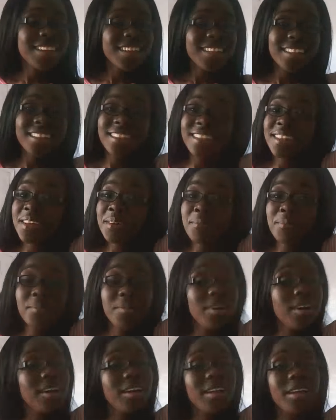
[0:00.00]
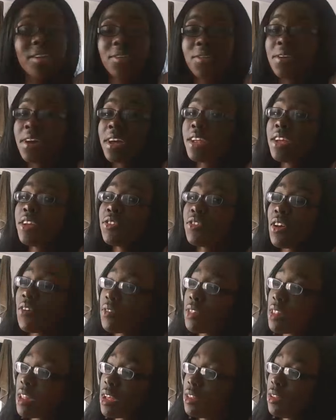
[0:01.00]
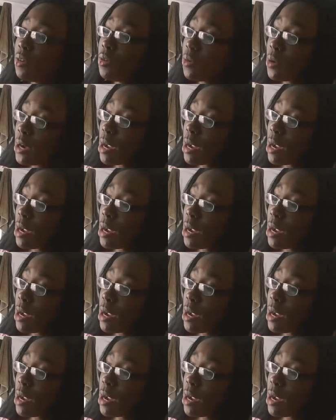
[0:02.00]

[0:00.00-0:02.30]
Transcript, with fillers: bruh, you getting yourself another Grammy for